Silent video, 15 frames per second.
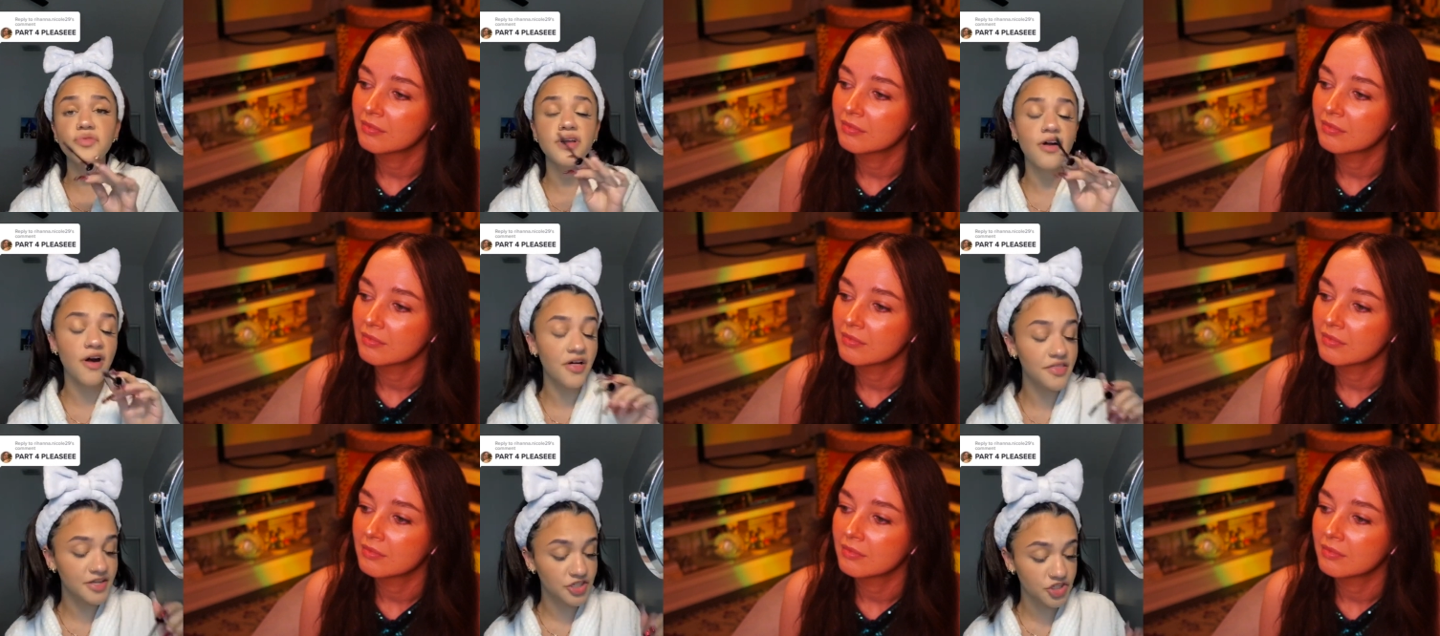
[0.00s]
Speaker 1: all
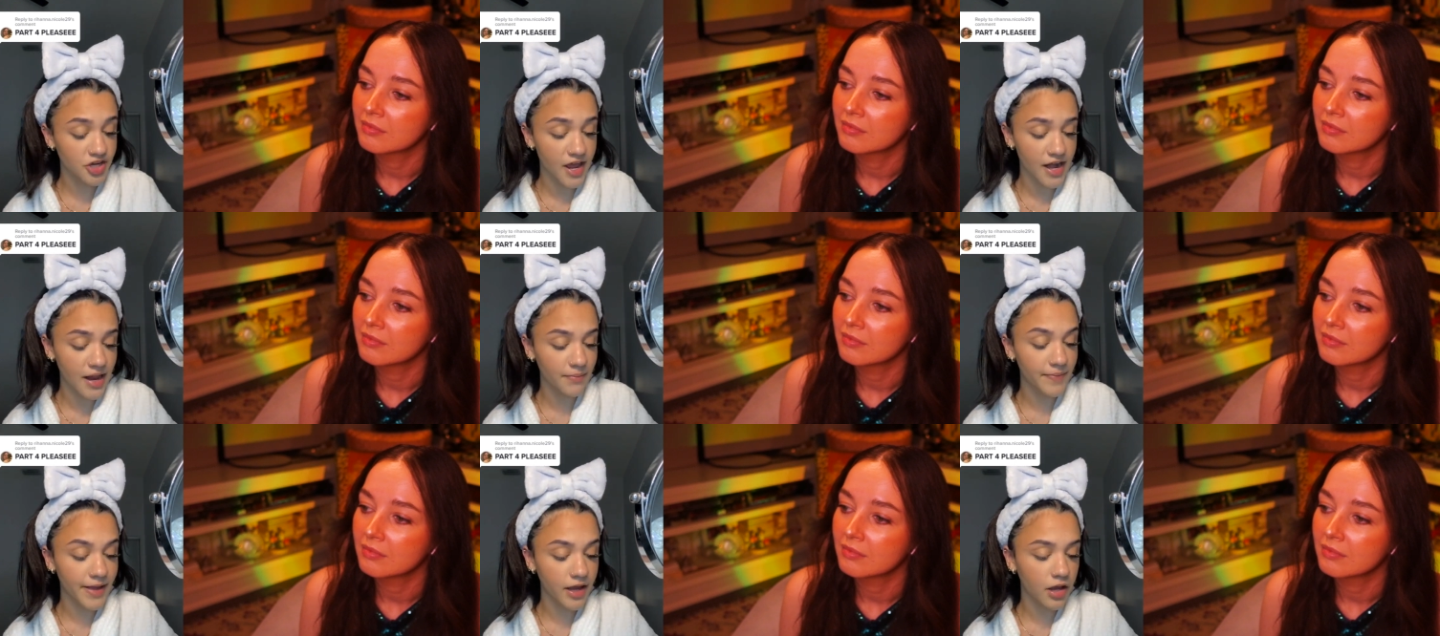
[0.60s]
this and I'm
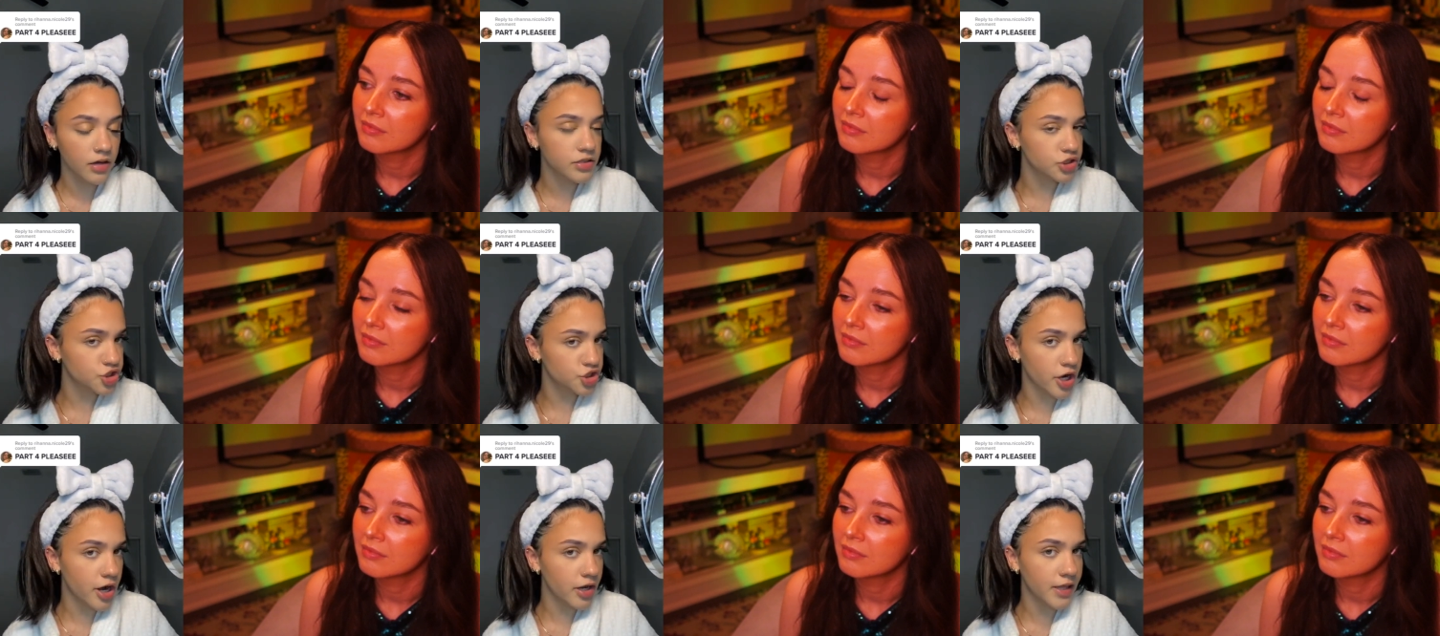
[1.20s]
like,
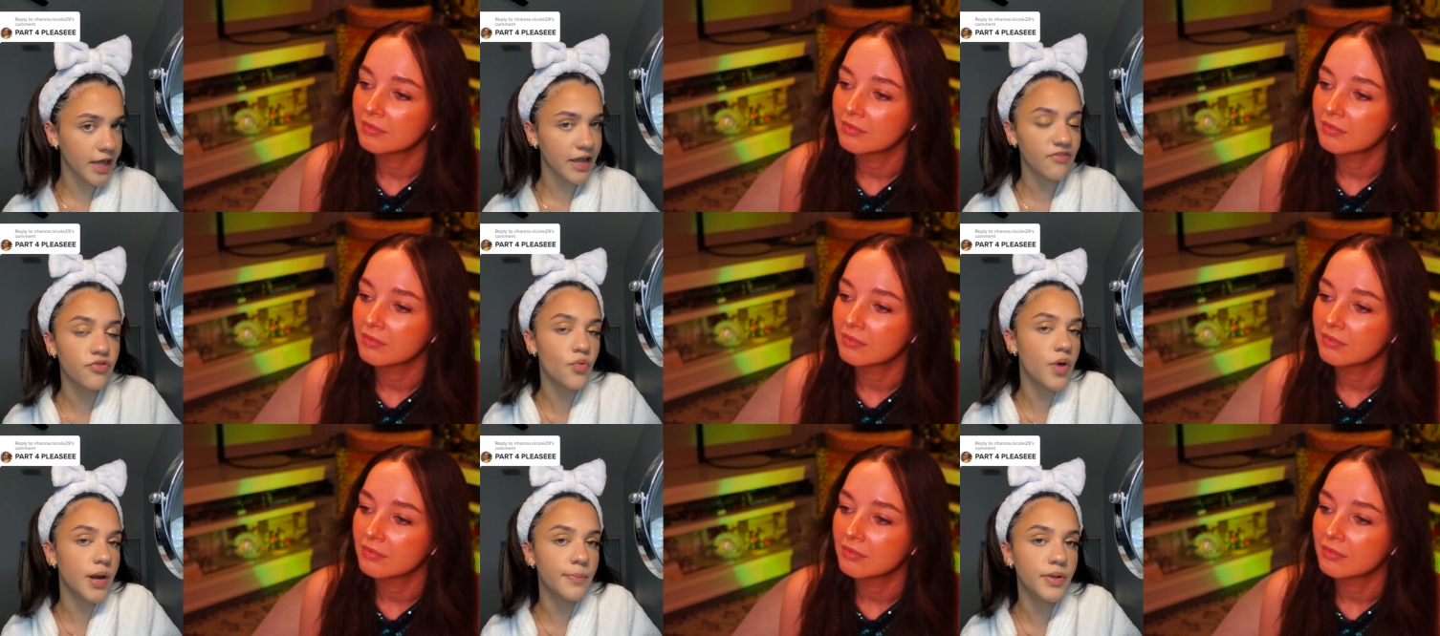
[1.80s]
sure, like if you
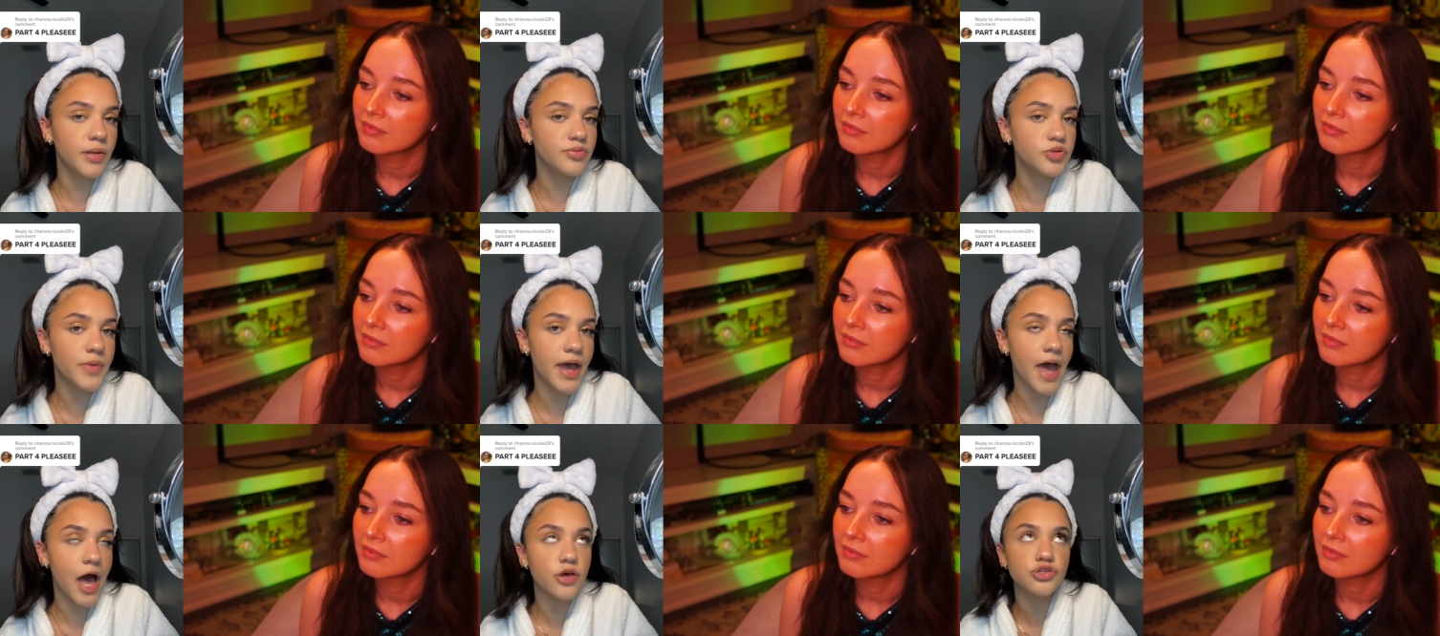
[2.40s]
wanna pull up to my
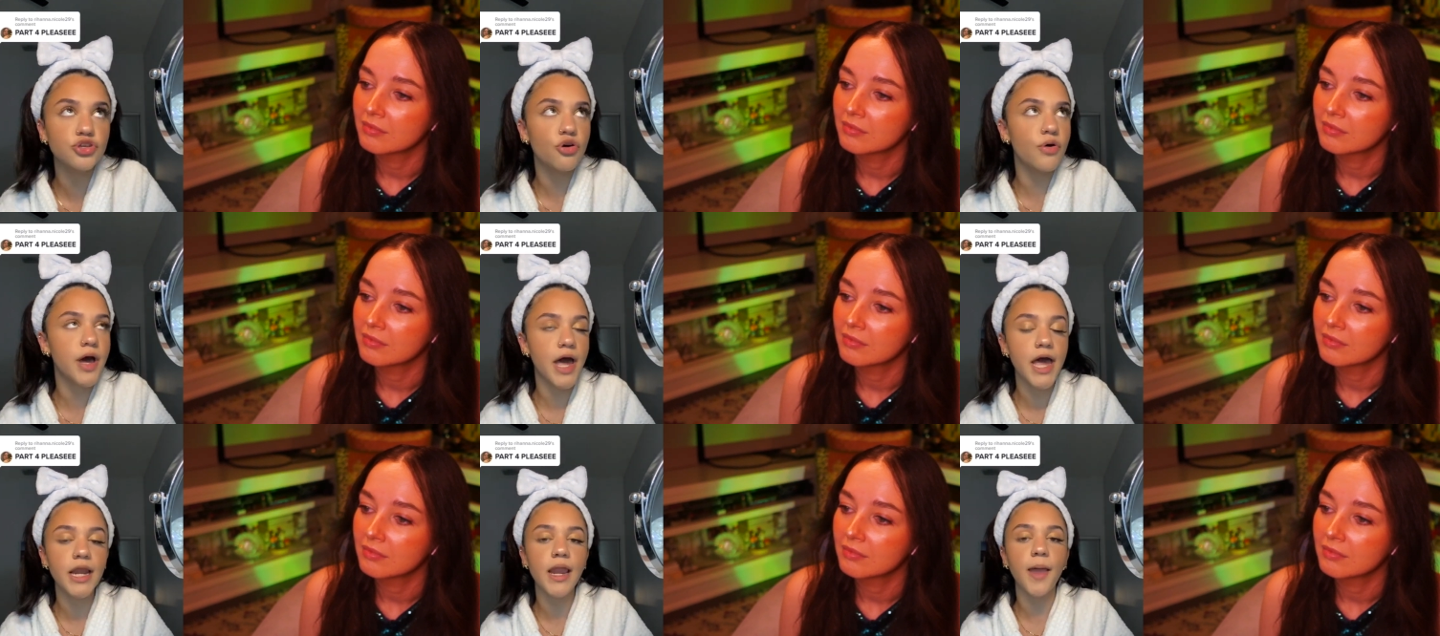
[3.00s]
house, go
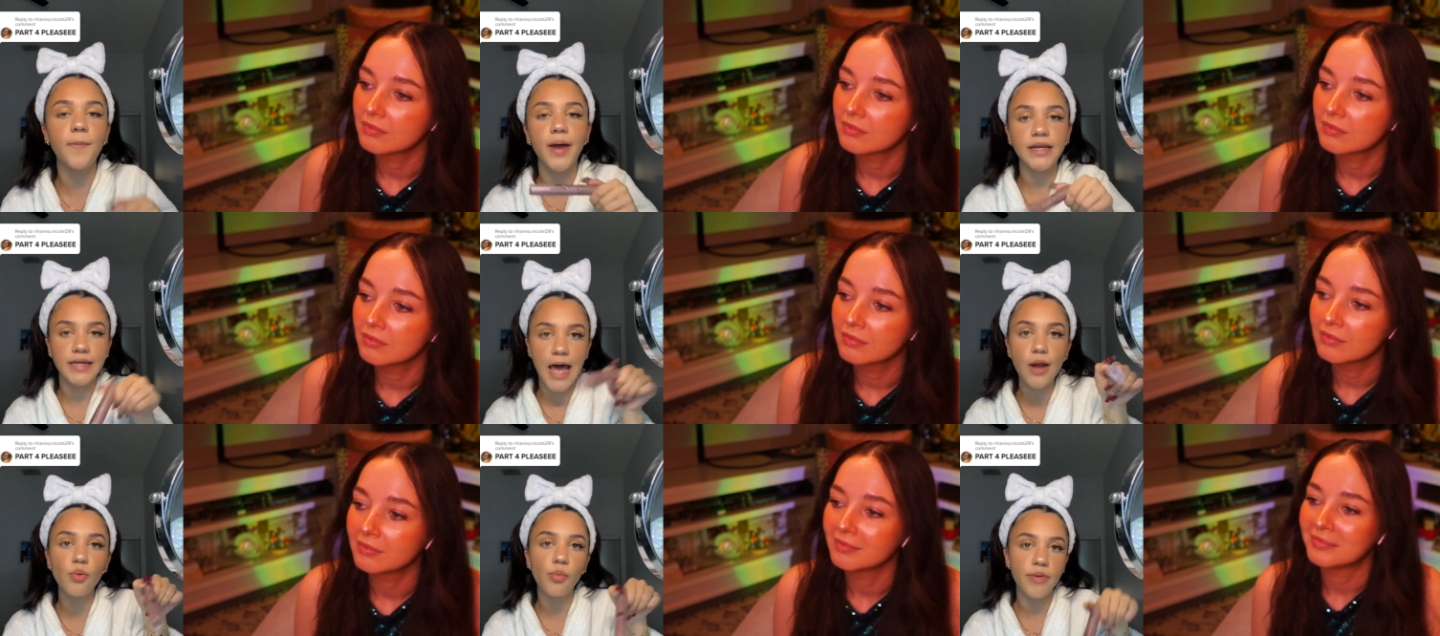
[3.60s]
ahead. Like my dad
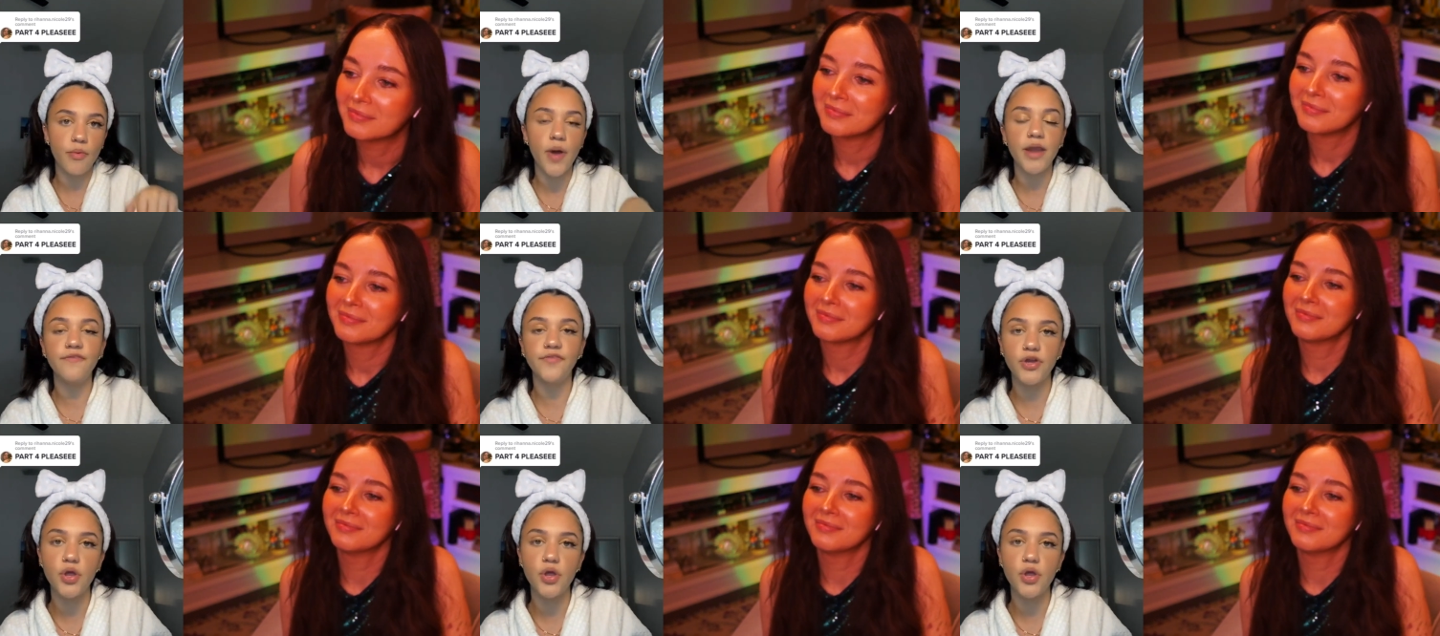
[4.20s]
will be waiting for you